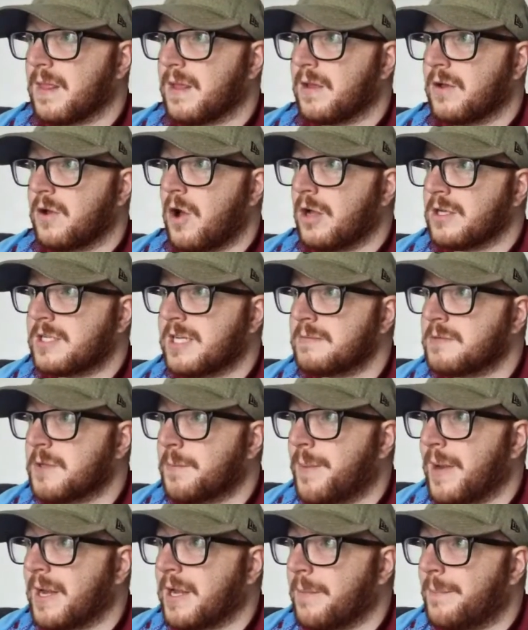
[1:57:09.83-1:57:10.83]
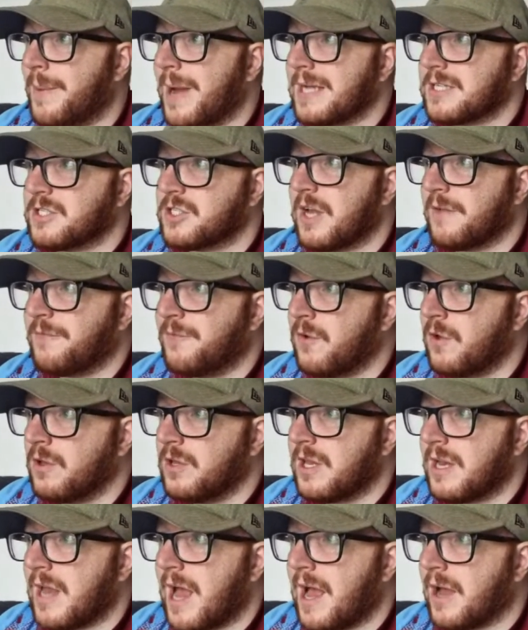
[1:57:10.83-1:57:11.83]
Can't seem to pick a pass. Sheffield
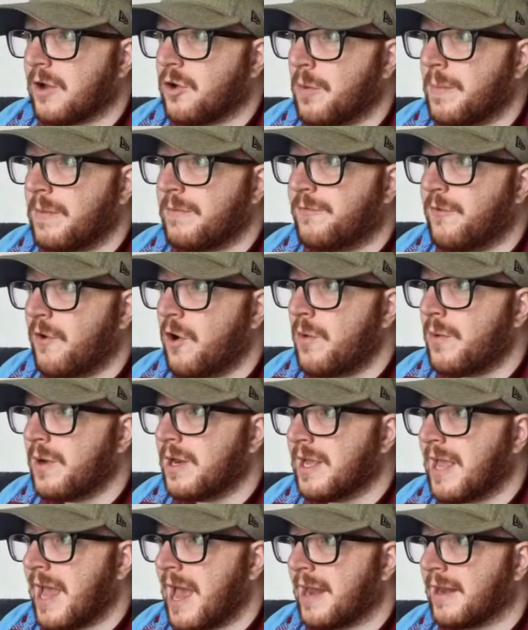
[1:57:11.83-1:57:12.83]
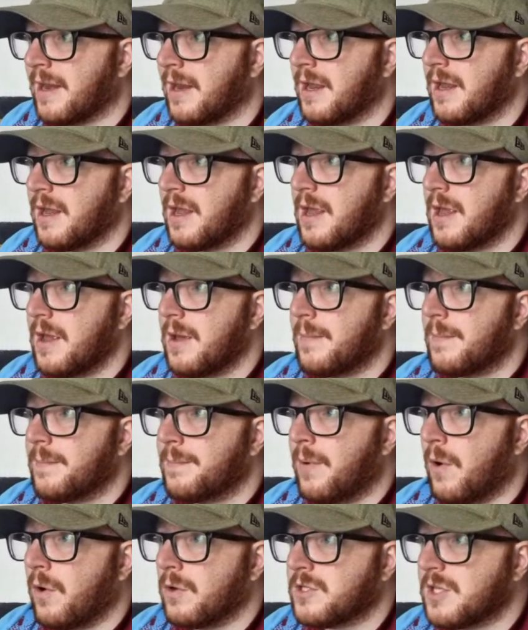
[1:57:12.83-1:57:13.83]
United coming forward again.
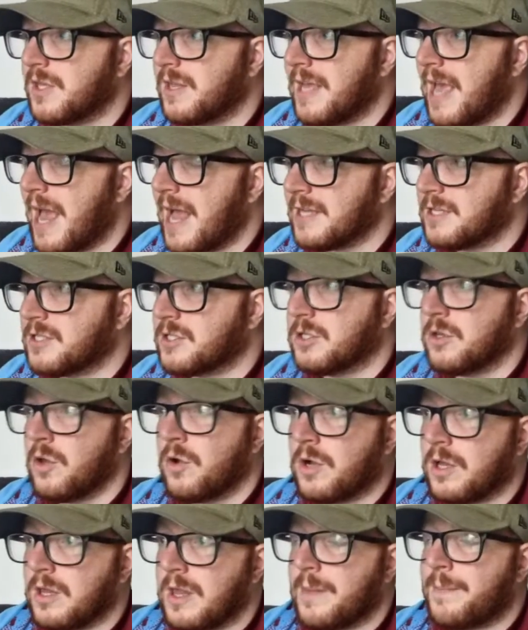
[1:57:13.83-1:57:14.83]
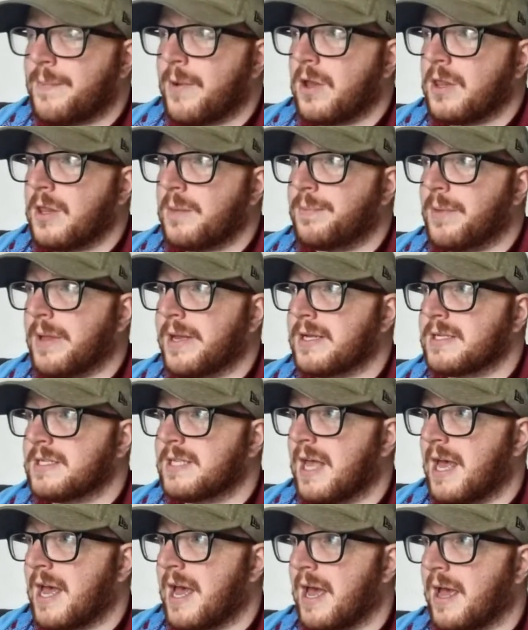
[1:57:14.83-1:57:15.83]
Ball to the edge. Luckily, Burnley players
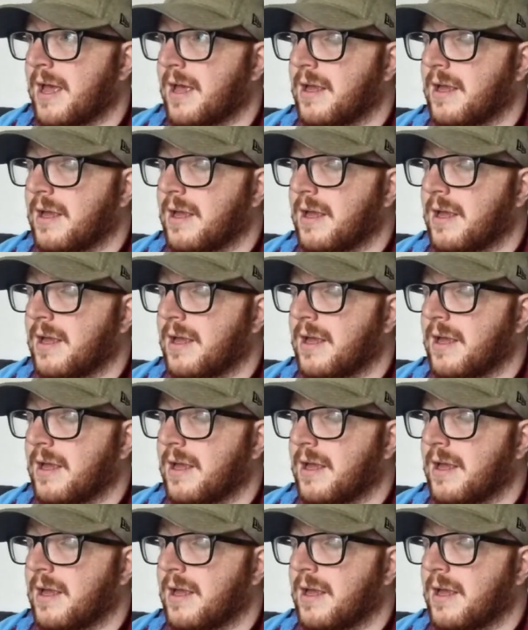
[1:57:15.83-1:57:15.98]
there.